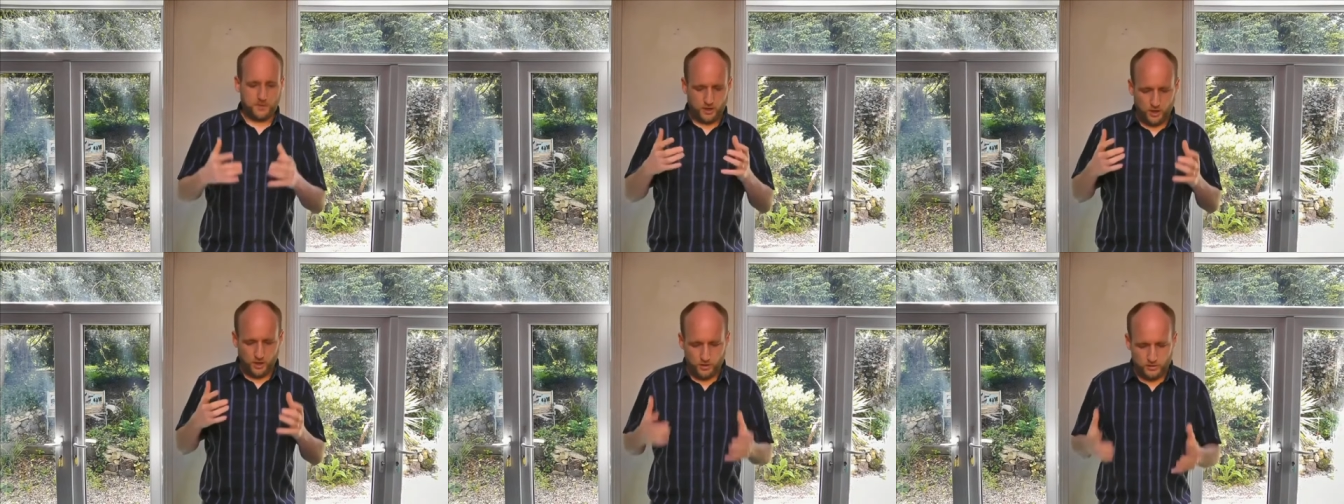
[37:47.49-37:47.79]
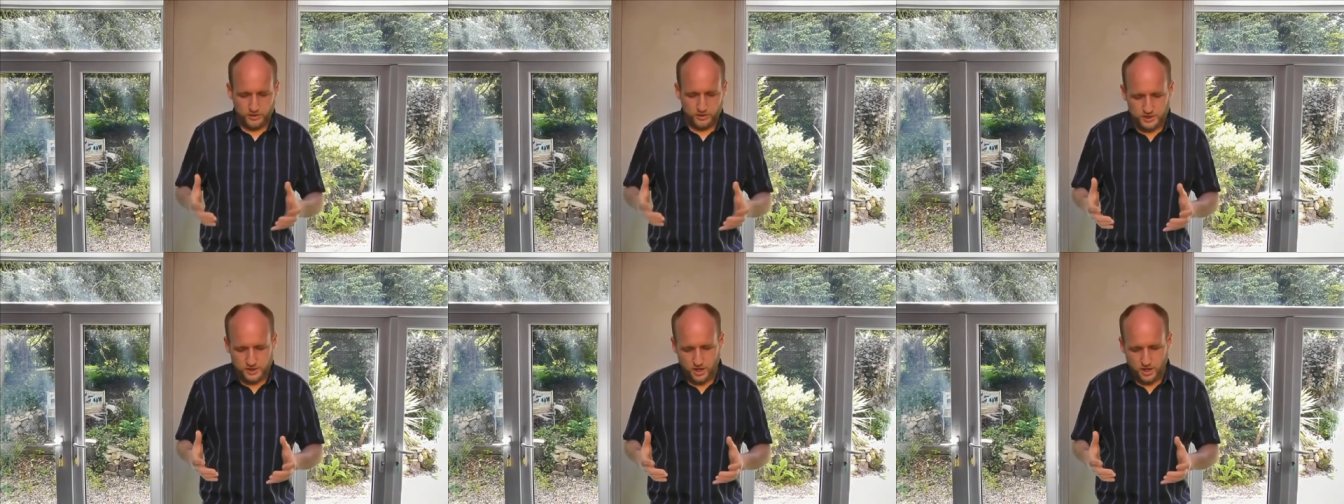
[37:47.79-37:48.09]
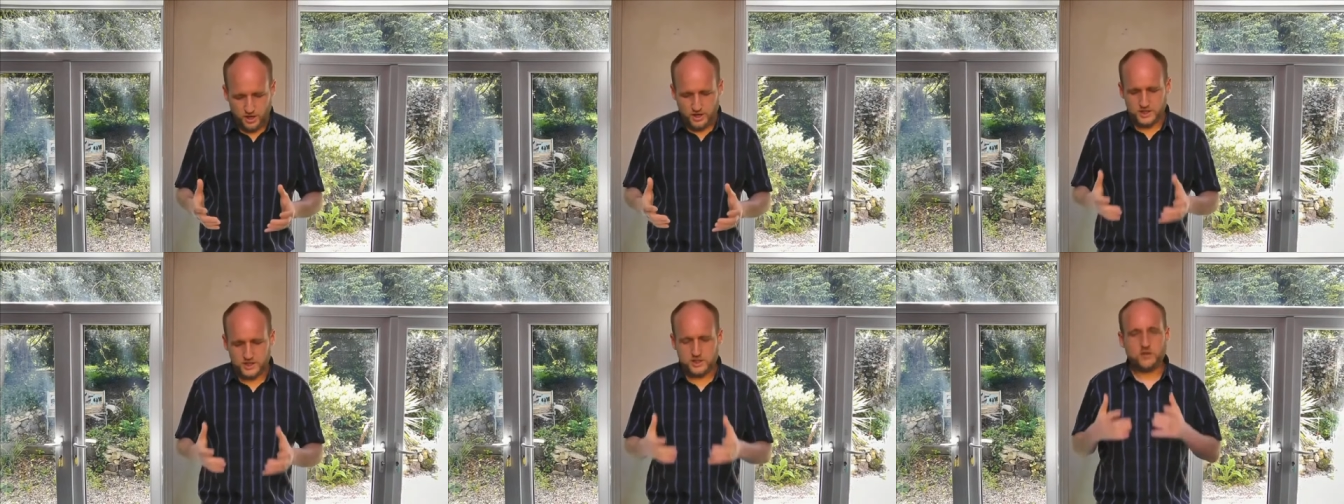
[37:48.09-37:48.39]

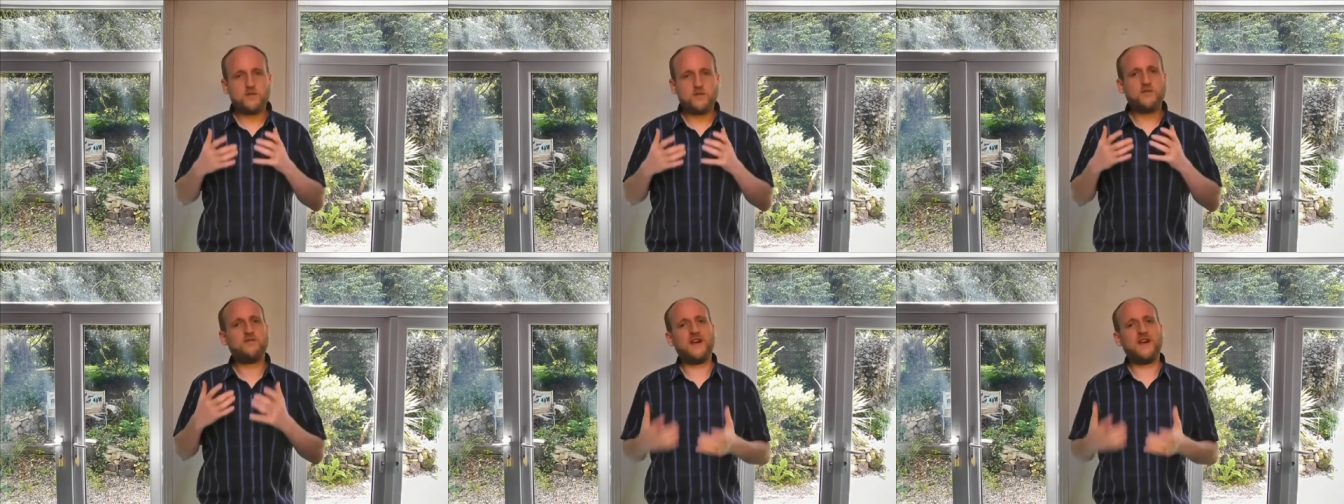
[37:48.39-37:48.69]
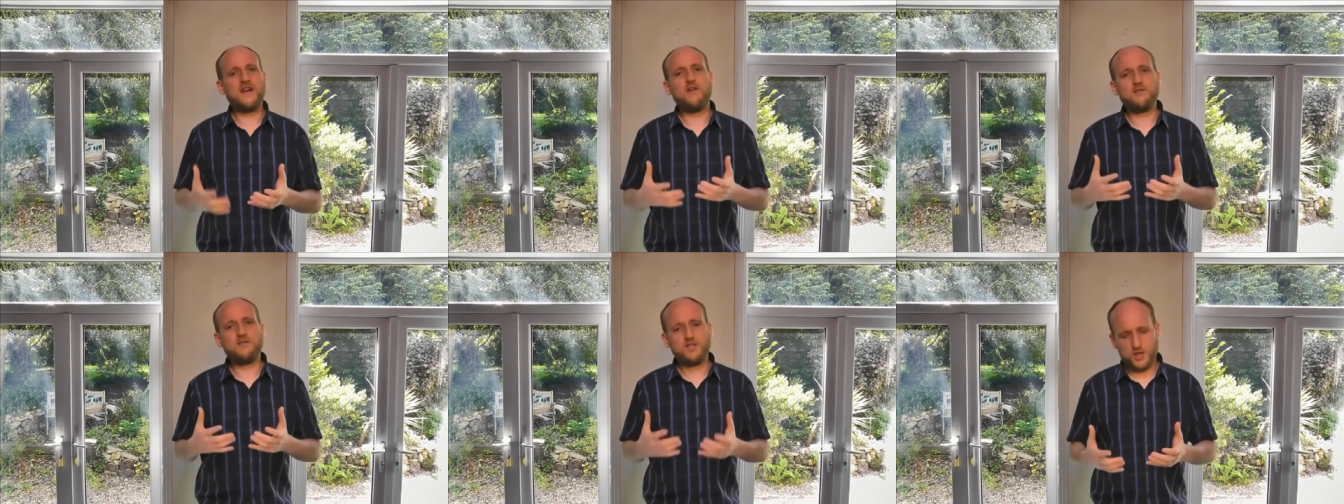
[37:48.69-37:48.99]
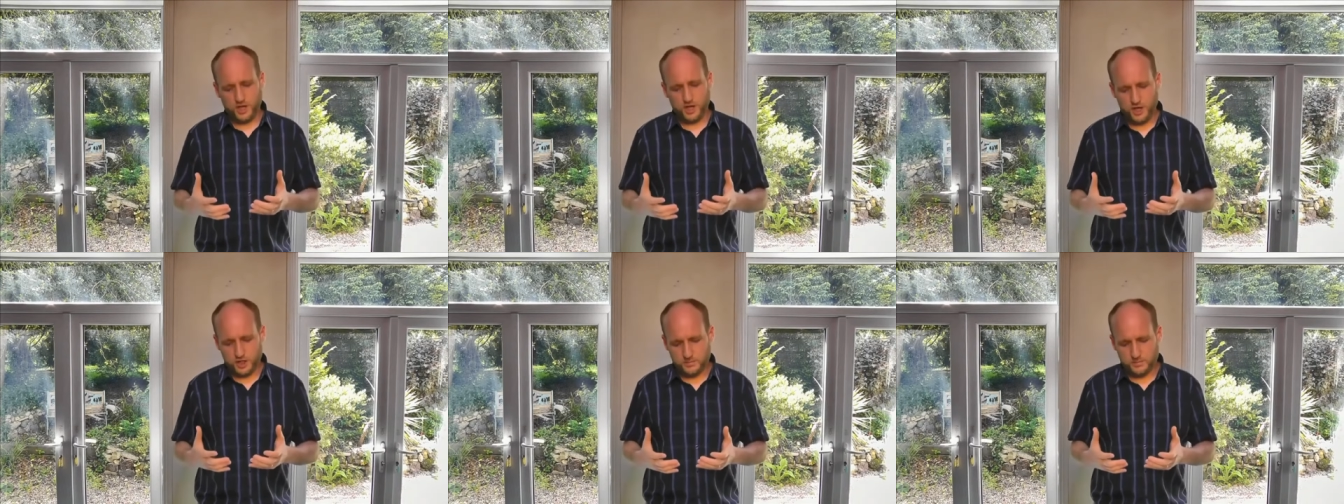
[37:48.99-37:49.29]
alongside your fellow
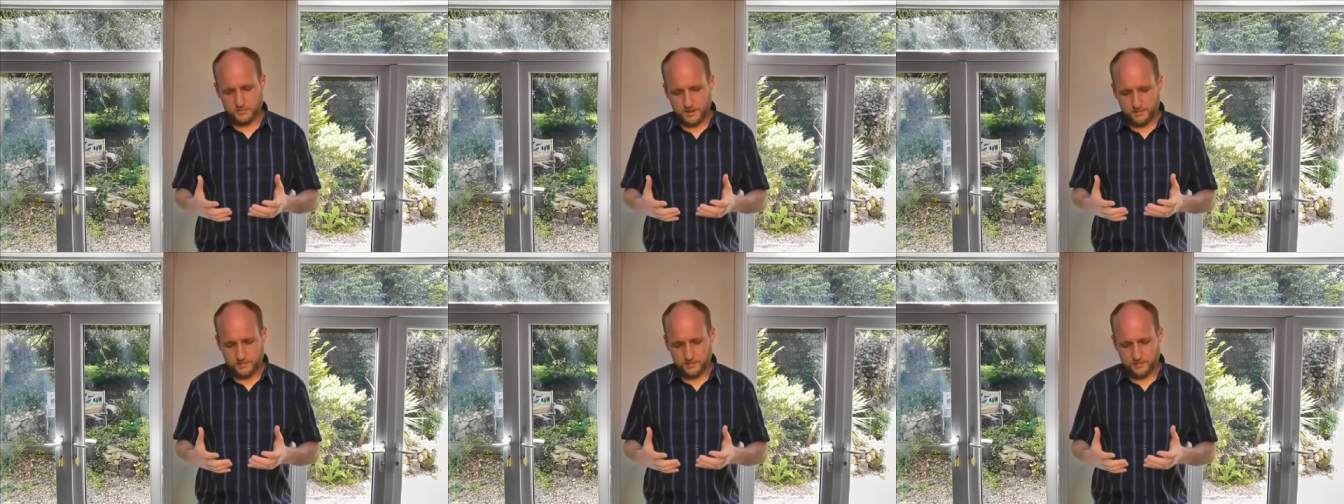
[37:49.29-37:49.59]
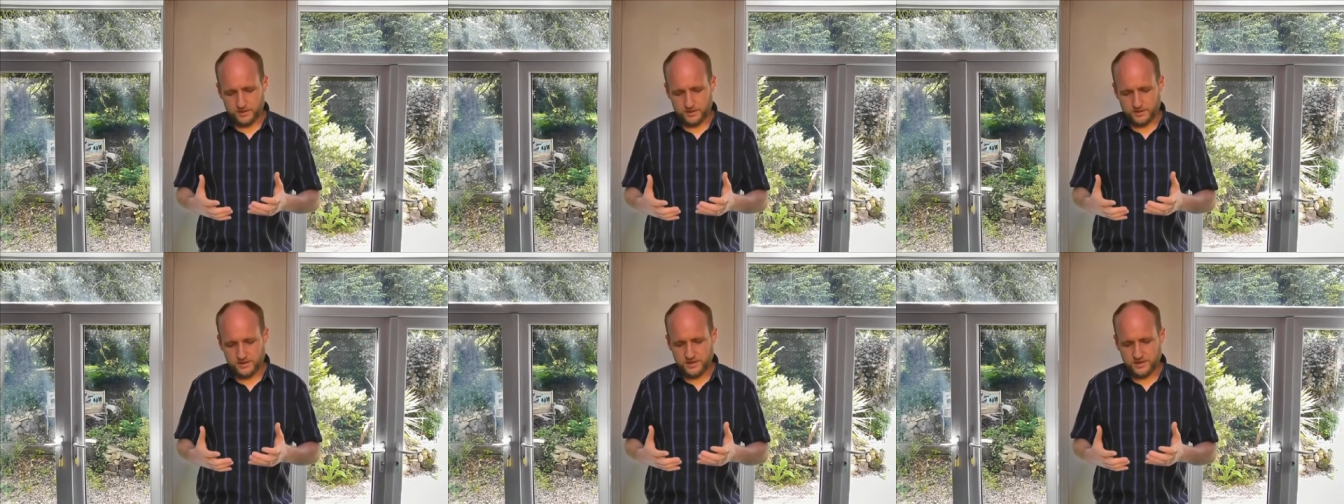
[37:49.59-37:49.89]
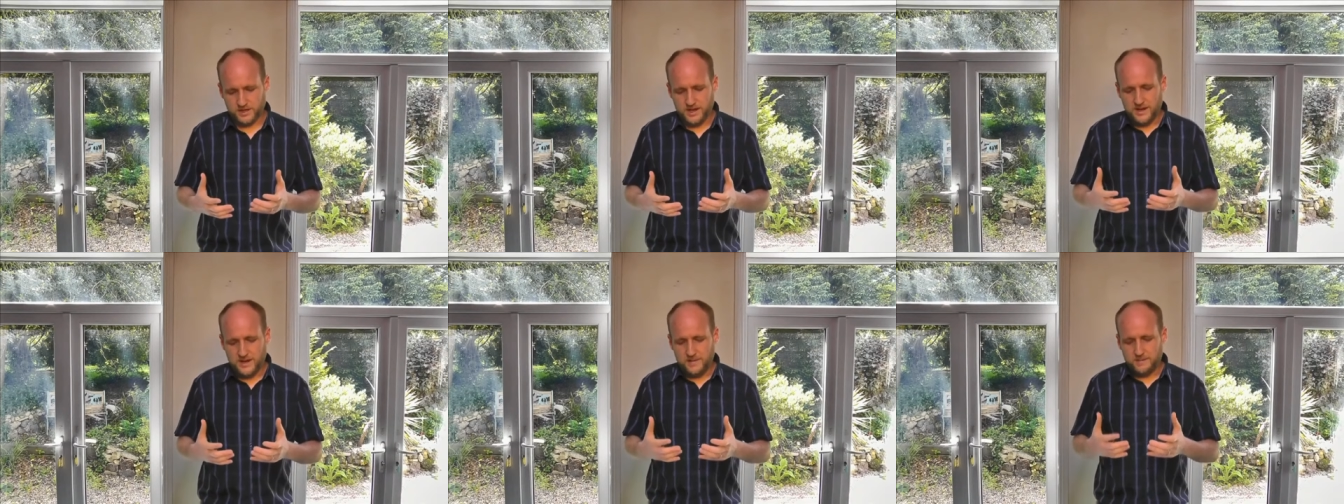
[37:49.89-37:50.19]
church members